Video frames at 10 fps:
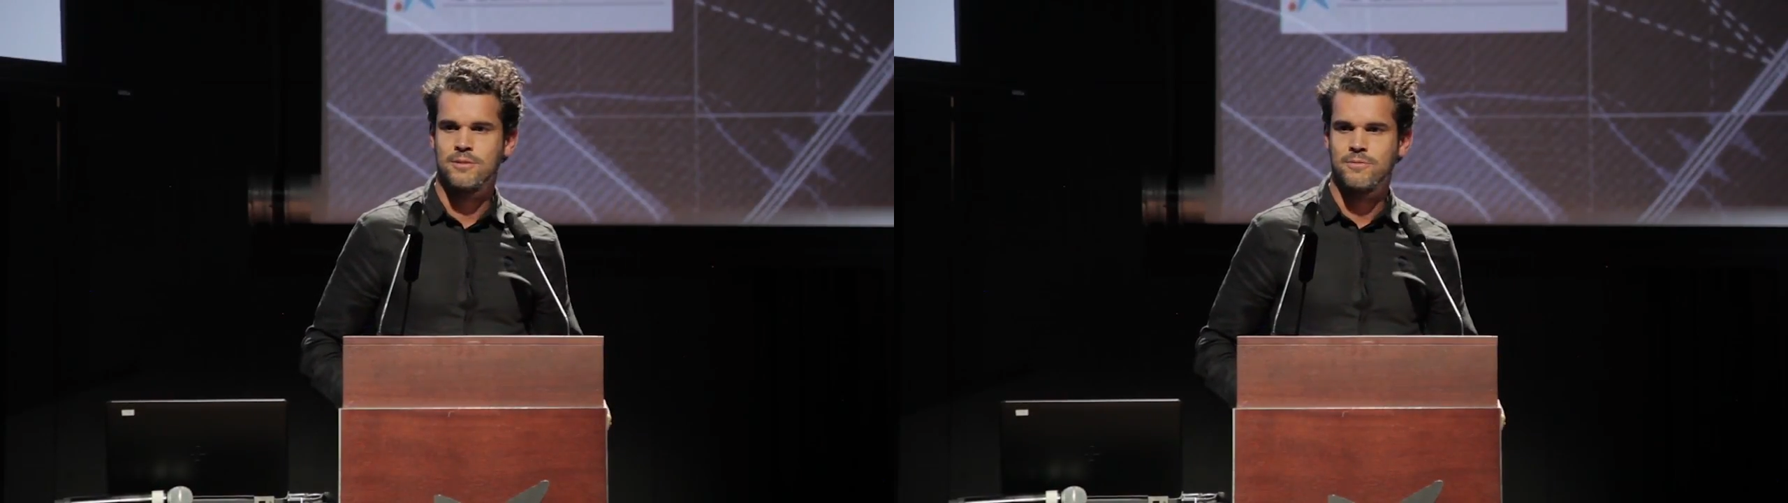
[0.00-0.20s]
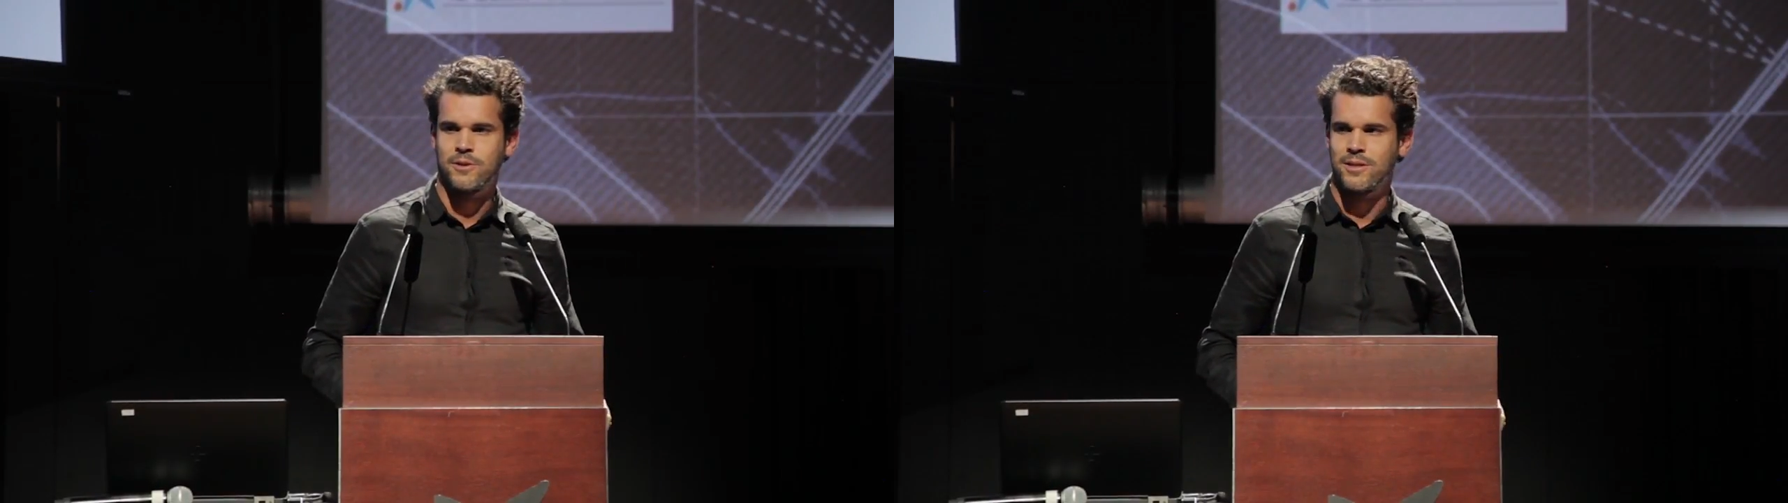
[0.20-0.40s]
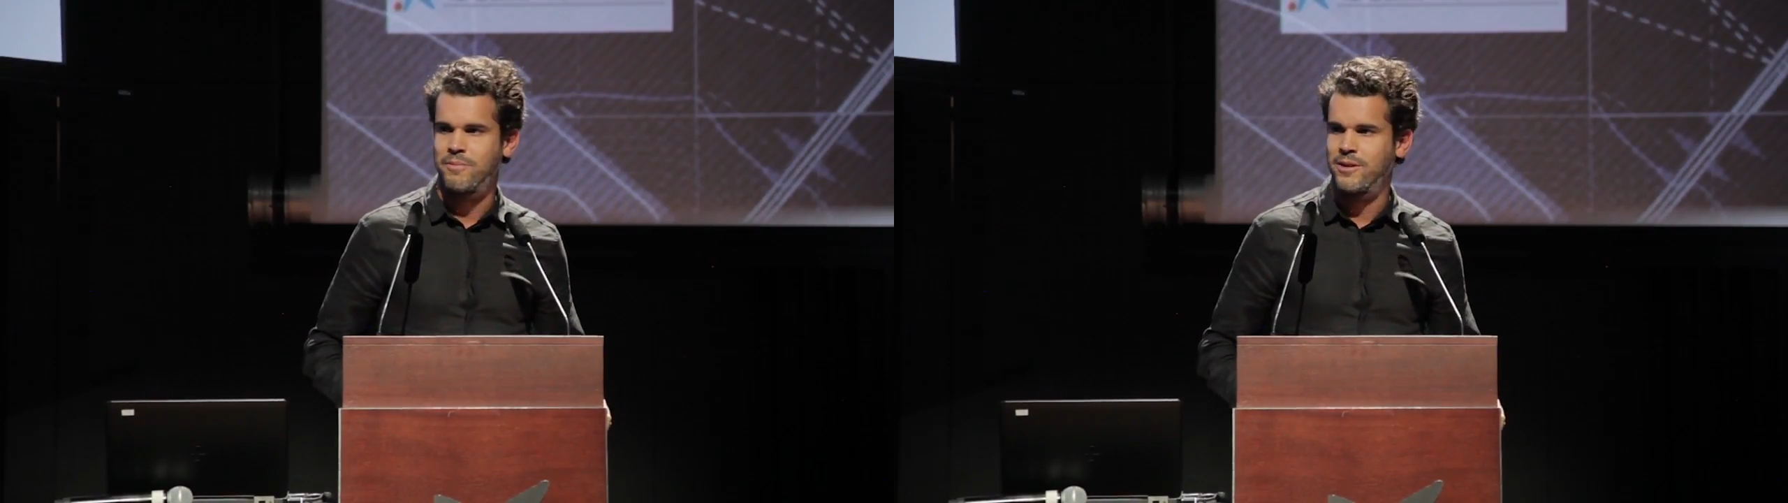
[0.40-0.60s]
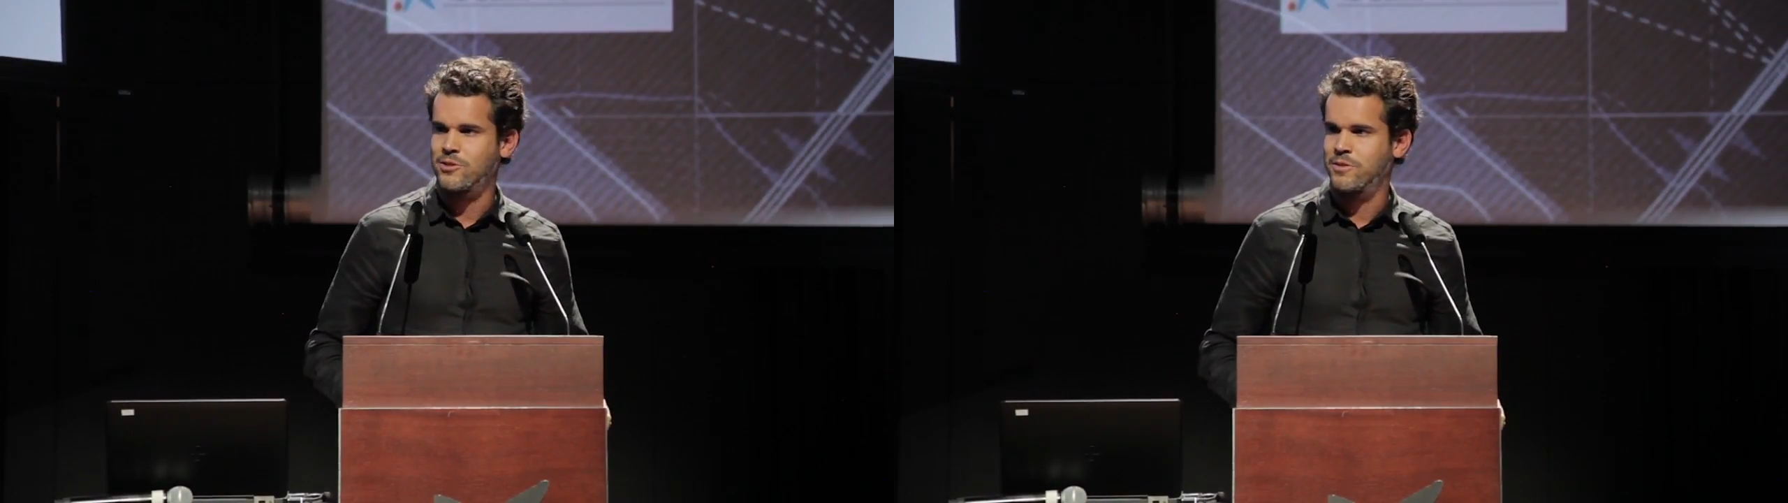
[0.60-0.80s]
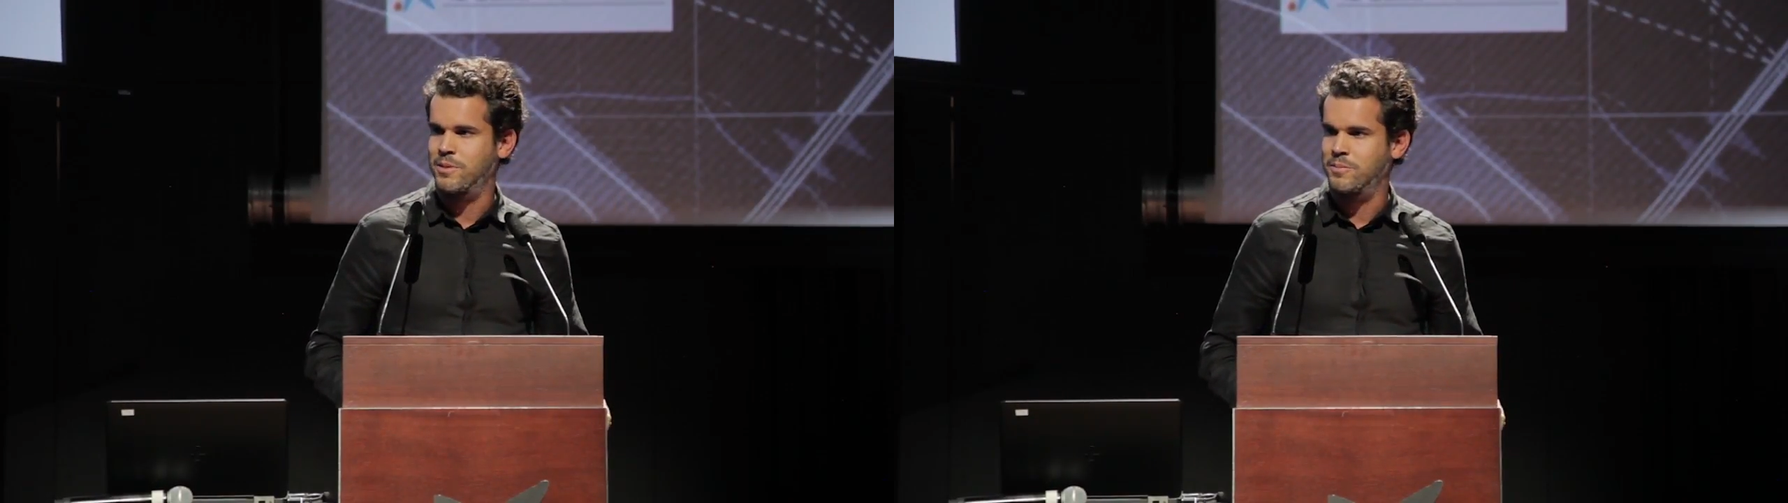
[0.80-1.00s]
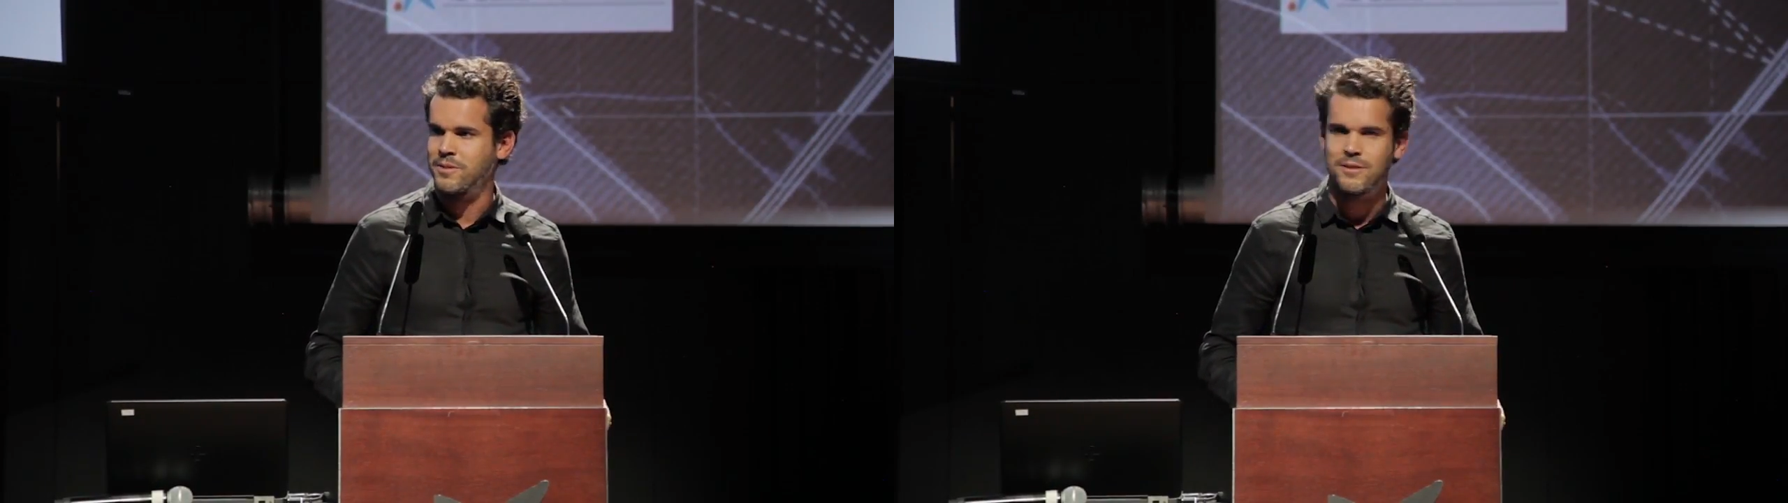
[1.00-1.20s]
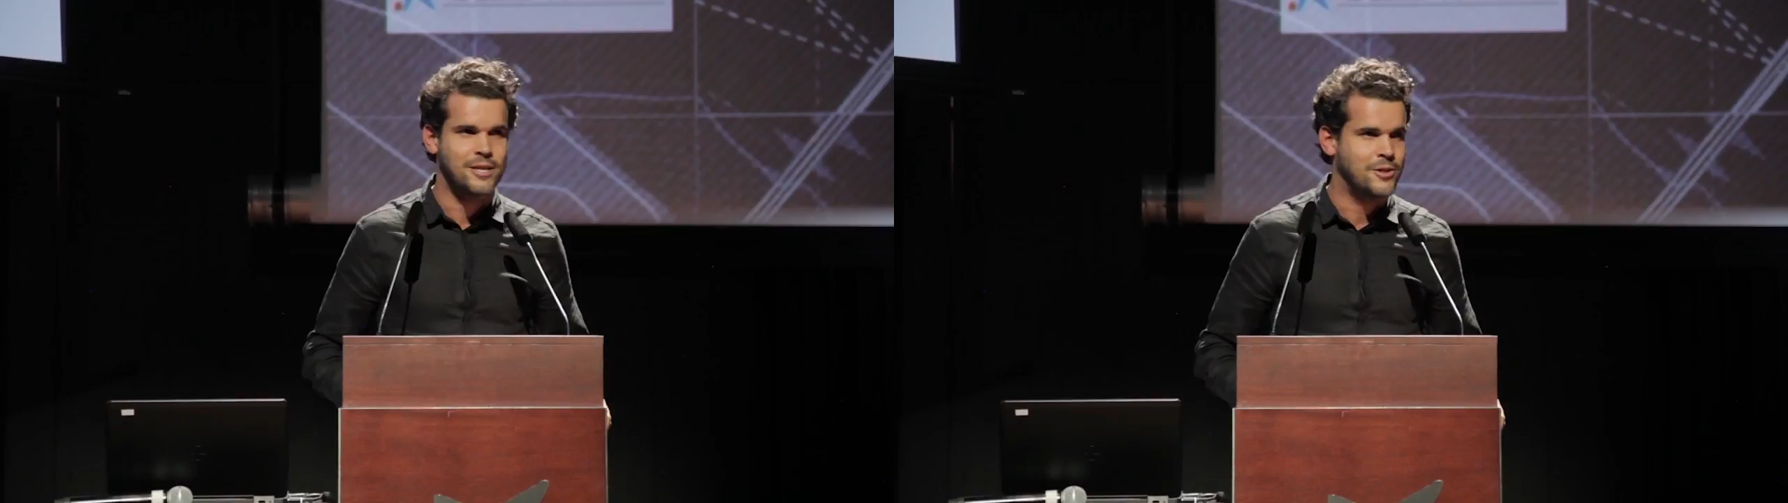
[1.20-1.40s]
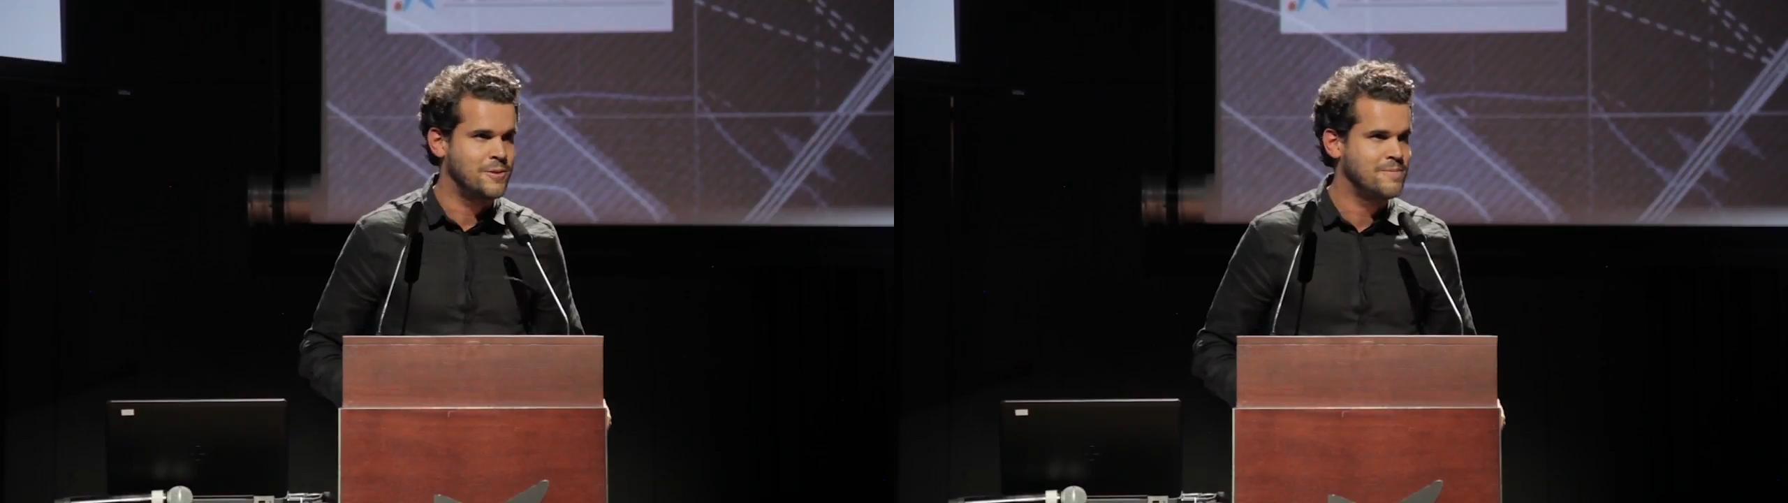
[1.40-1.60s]
for the rest of the people.
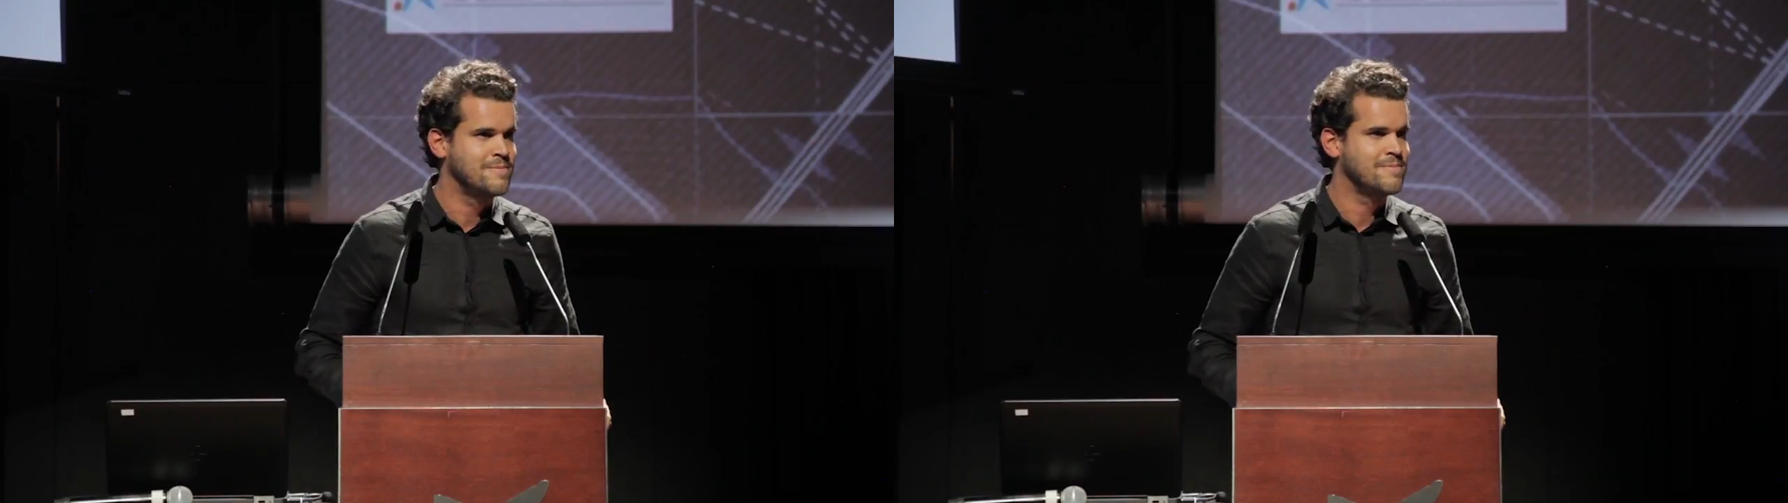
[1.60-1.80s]
Thank you.